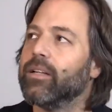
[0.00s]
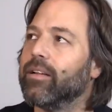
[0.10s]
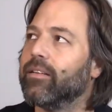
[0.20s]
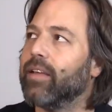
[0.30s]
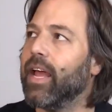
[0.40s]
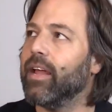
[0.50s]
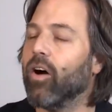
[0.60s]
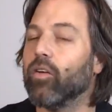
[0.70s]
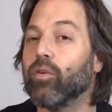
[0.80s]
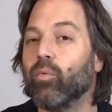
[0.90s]
let's say
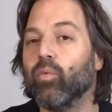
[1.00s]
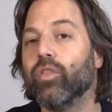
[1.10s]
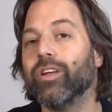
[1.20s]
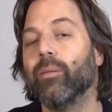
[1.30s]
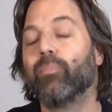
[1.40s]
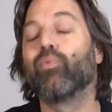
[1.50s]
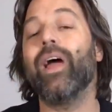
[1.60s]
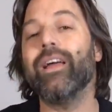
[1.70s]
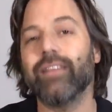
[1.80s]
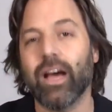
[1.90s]
also the
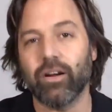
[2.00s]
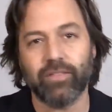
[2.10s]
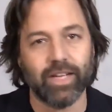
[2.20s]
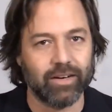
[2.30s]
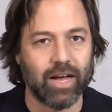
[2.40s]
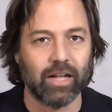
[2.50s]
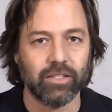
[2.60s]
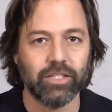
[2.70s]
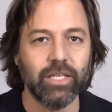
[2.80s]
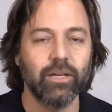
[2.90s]
breakdown of
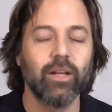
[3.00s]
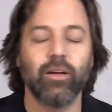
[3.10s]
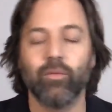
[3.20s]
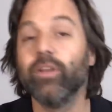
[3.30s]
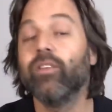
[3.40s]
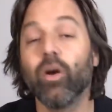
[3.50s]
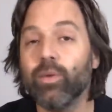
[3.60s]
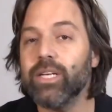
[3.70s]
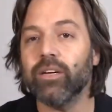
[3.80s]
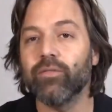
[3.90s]
technology. We see a
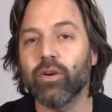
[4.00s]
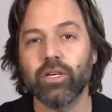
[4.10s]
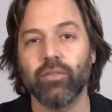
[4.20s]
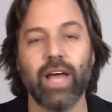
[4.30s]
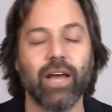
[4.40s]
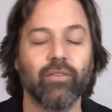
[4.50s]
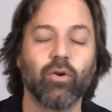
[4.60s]
recent version of that,